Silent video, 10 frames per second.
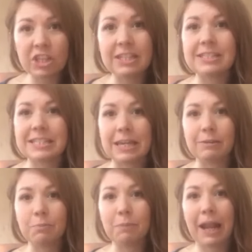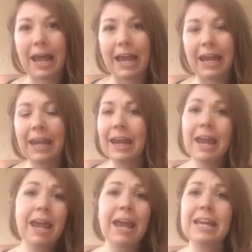and then seeing them play
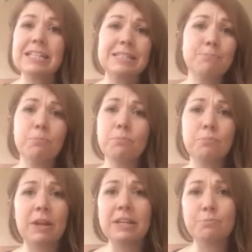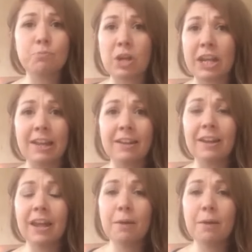is brilliant.